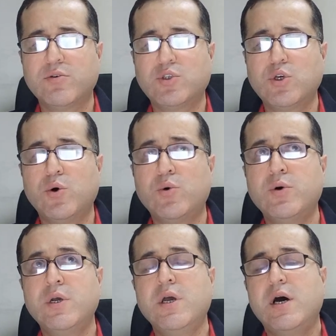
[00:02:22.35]

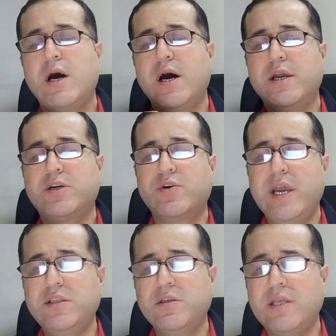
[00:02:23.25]
So I
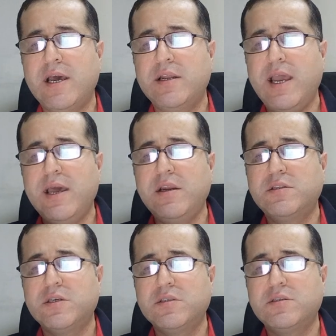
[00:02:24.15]
created and
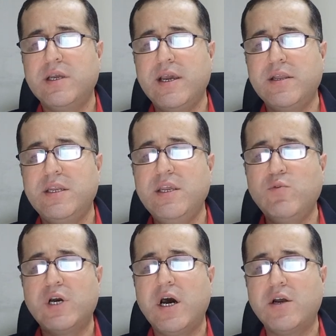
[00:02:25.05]
edited a new
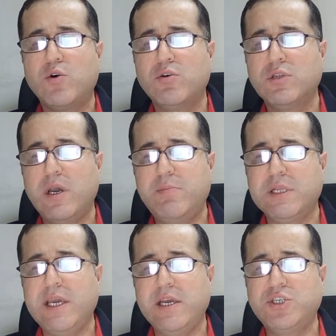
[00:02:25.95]
car on the
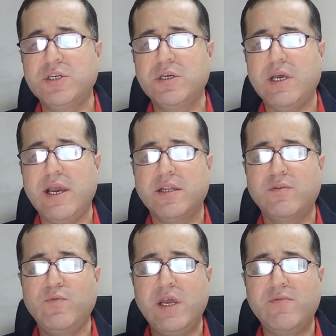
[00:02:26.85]
application and
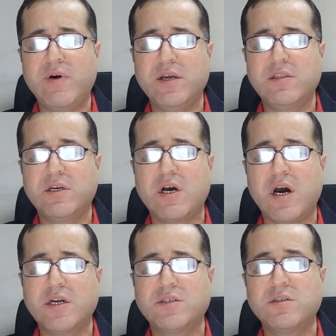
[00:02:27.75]
verified the
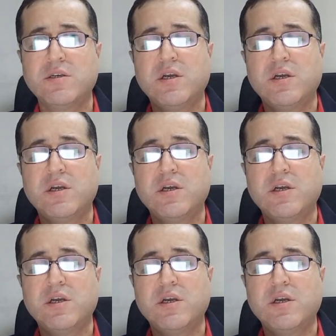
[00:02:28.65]
cars